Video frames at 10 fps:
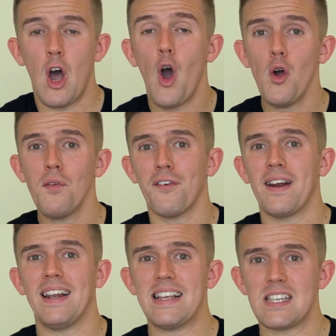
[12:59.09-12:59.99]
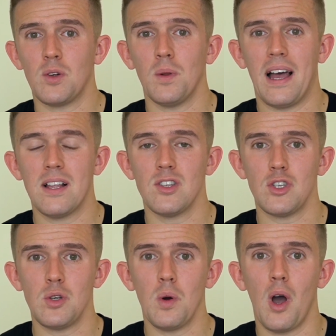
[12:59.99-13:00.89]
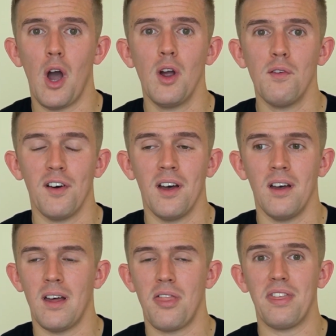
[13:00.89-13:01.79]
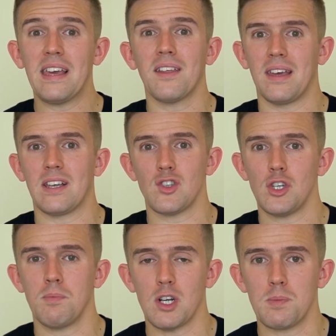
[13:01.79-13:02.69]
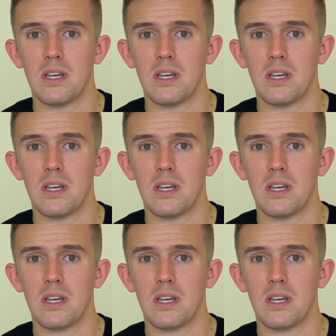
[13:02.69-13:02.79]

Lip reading: over analytical and to overthink things too much,